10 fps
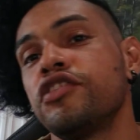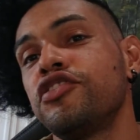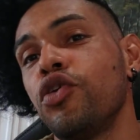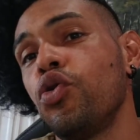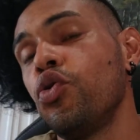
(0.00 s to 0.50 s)

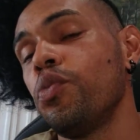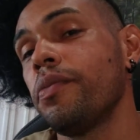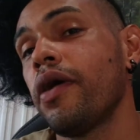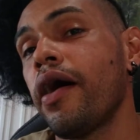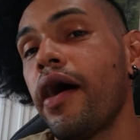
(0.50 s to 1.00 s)
So
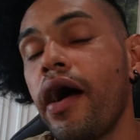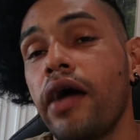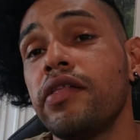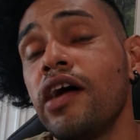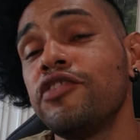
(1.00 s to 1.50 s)

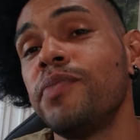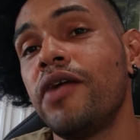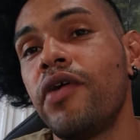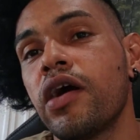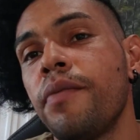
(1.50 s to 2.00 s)
that's my
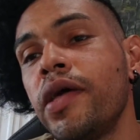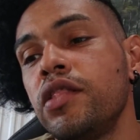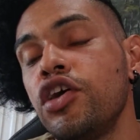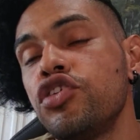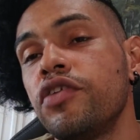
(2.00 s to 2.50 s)

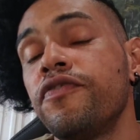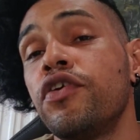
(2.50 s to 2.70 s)
recommendations